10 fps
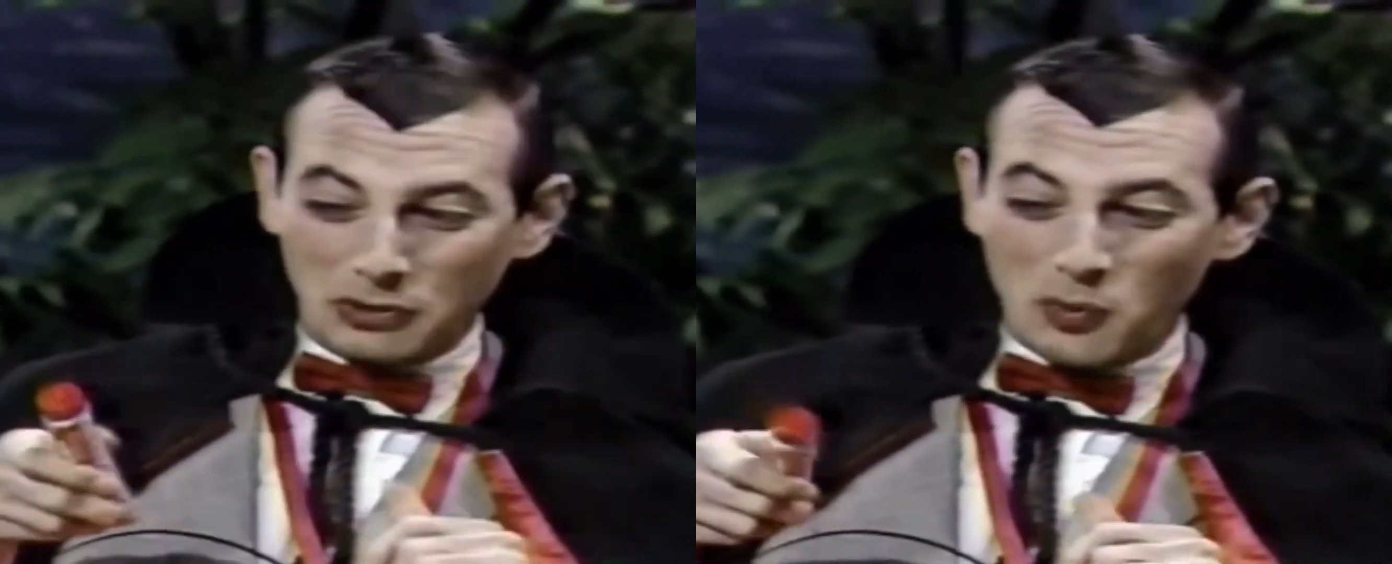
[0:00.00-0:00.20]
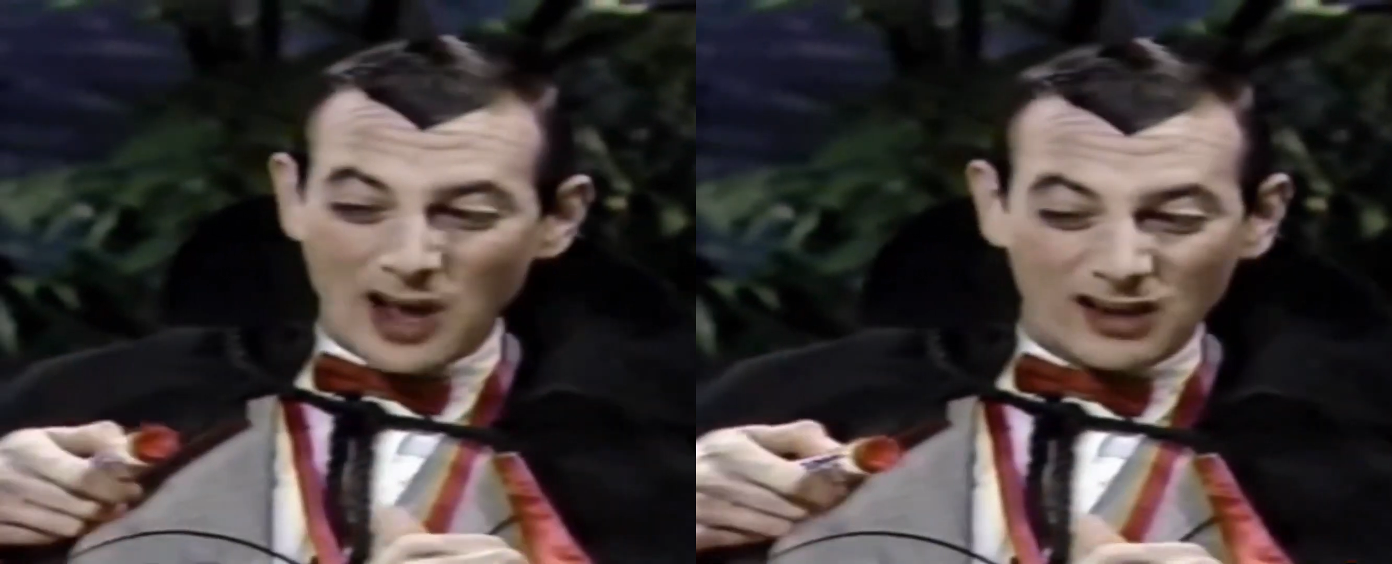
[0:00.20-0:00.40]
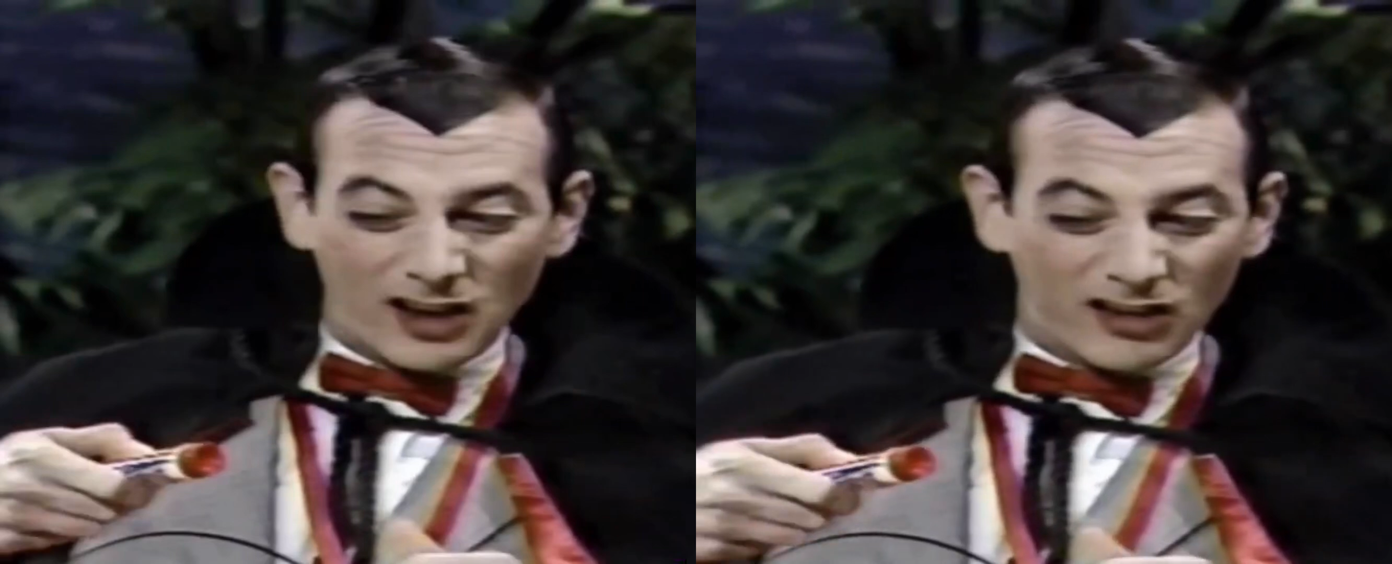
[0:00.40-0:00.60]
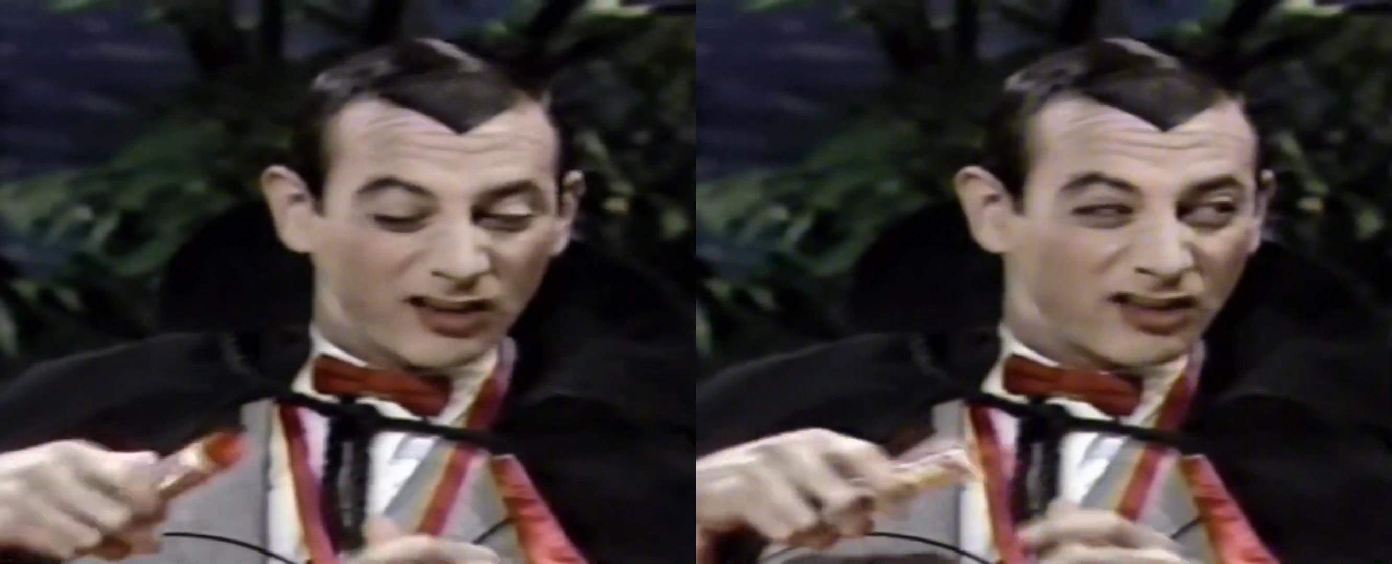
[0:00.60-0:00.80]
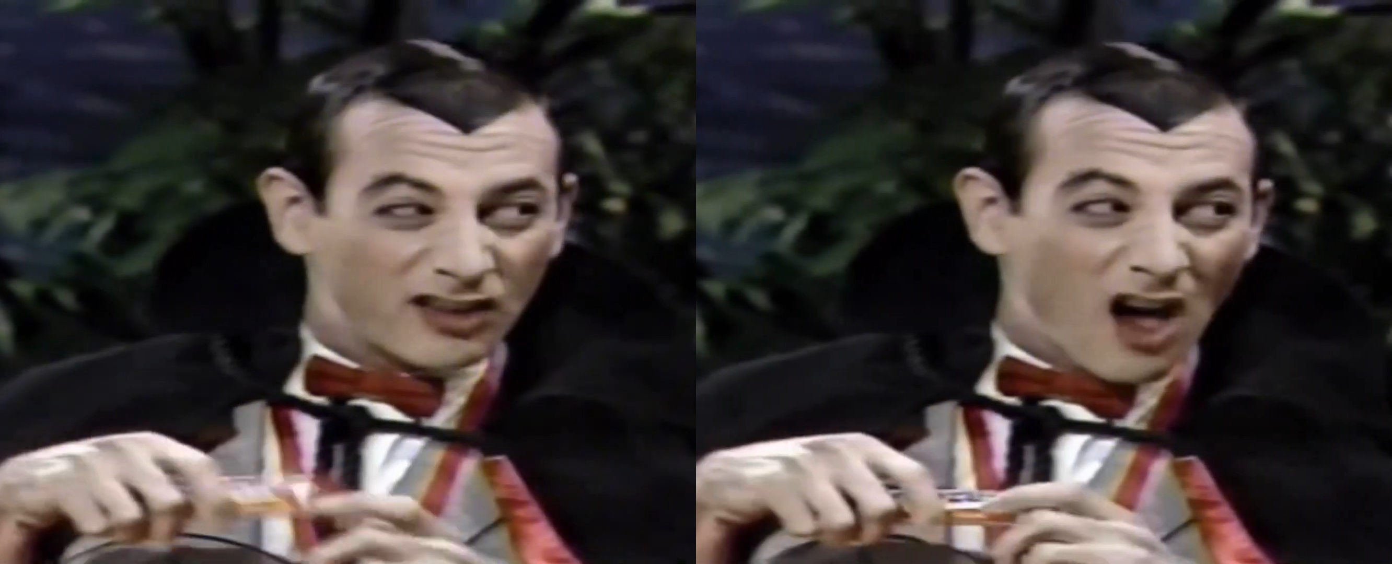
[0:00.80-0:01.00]
Squeeze a
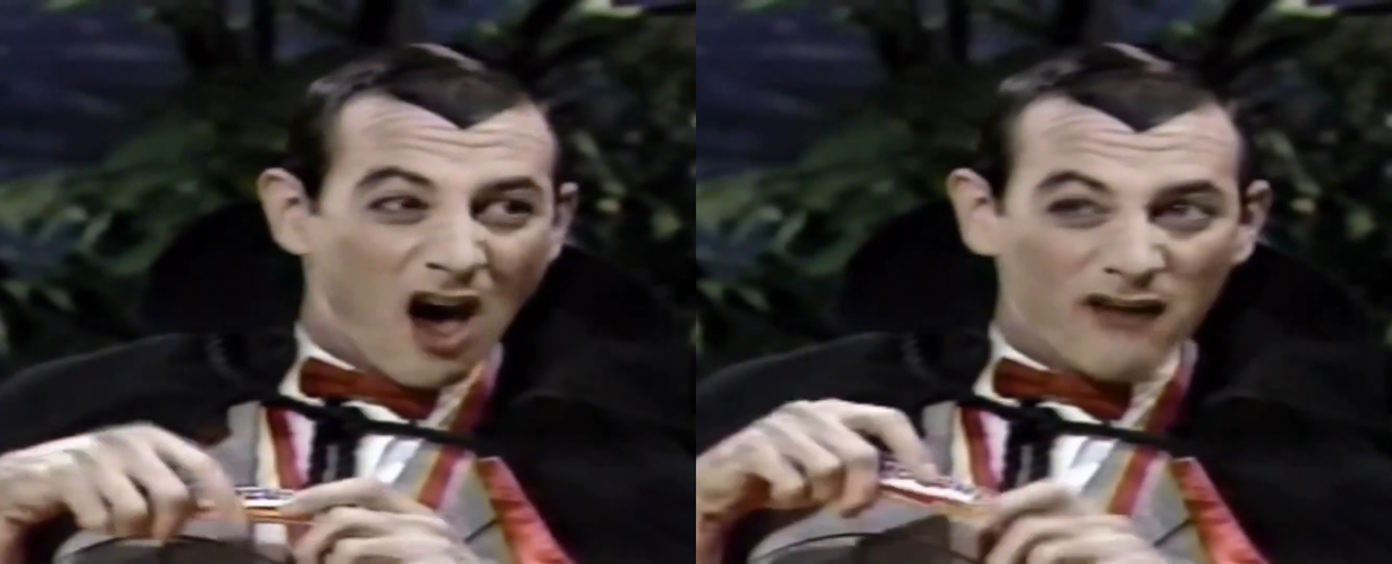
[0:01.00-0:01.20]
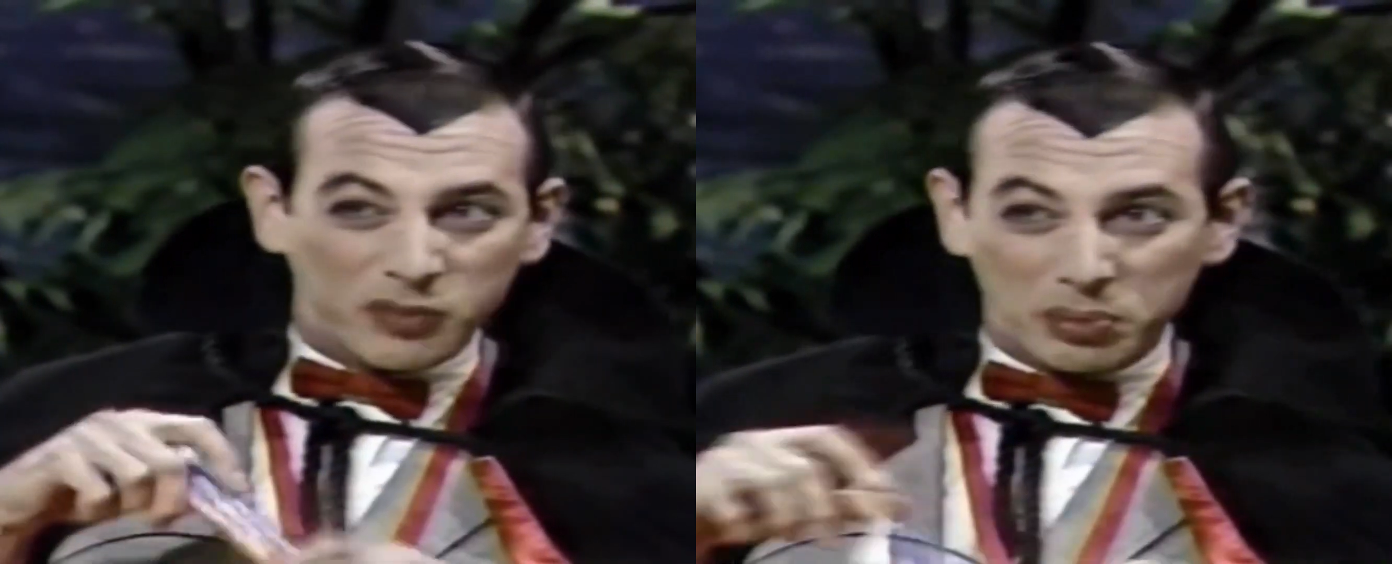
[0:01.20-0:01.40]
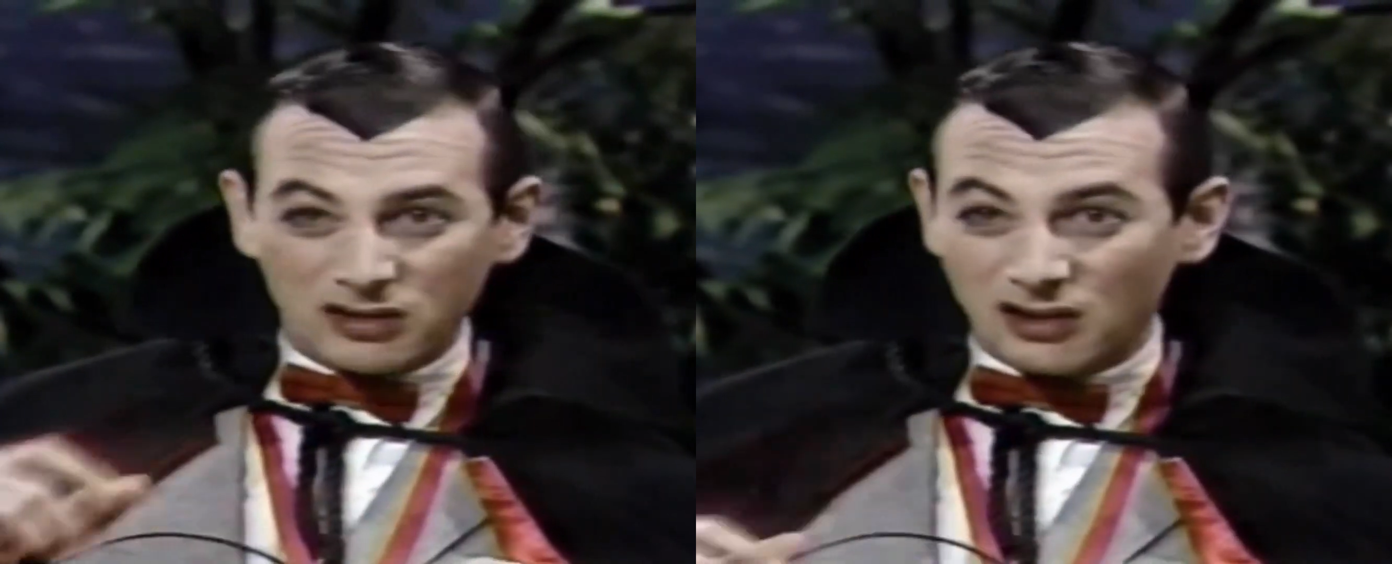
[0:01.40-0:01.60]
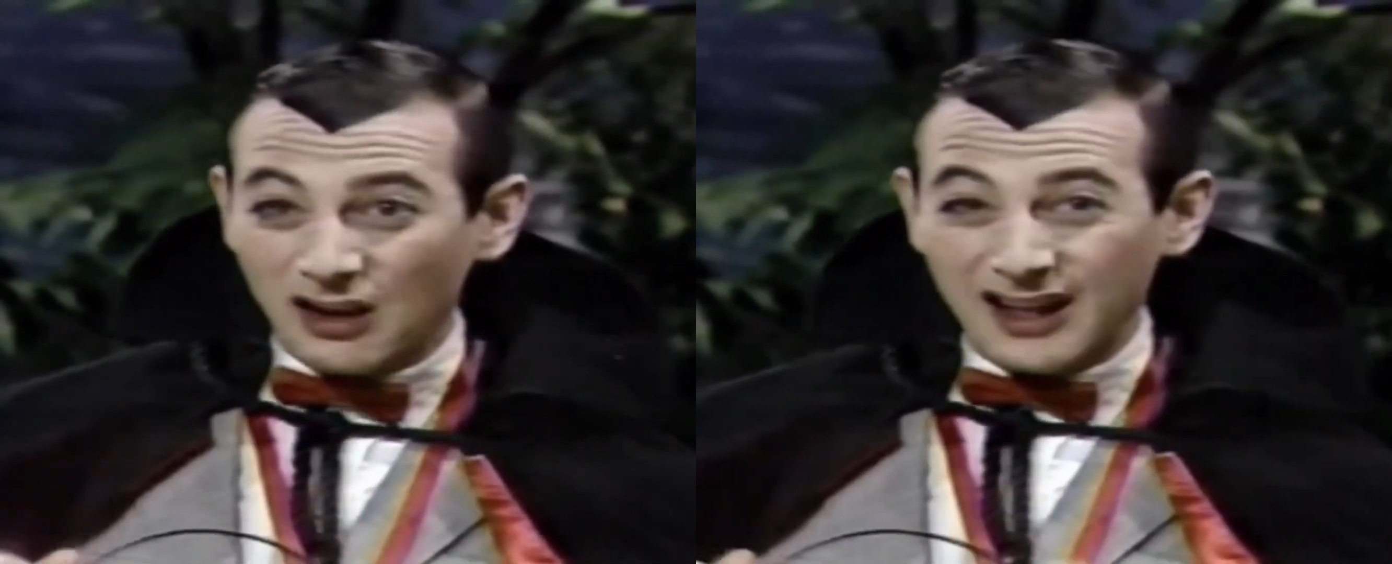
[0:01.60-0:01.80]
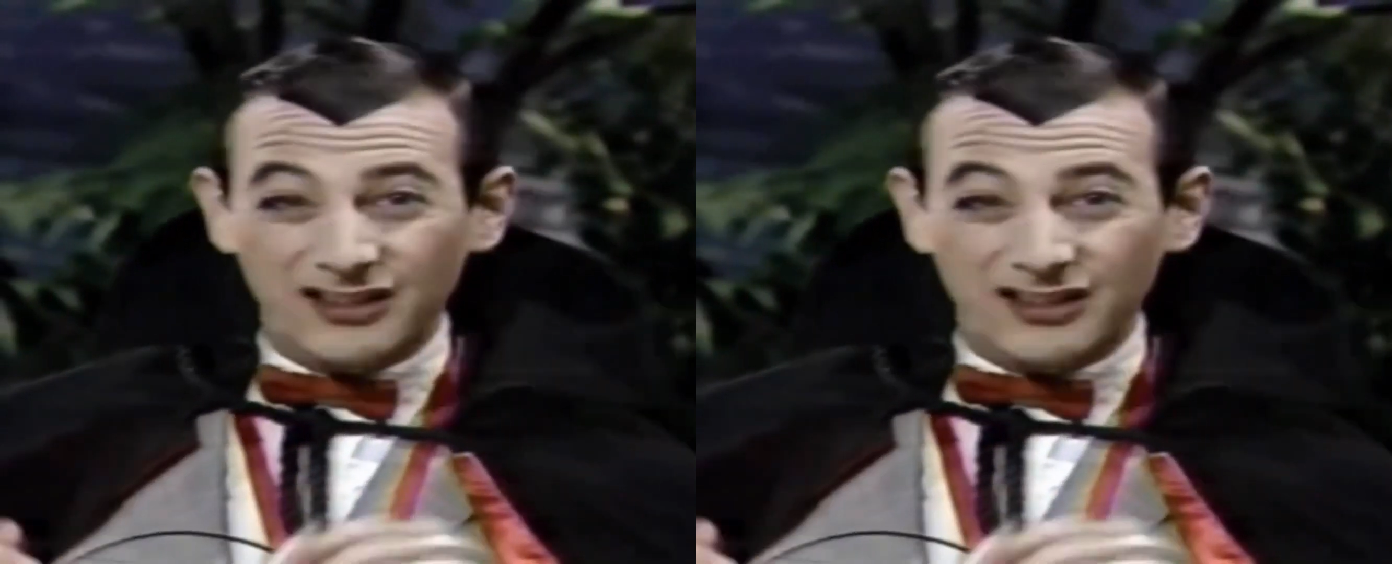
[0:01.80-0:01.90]
soft bazooka.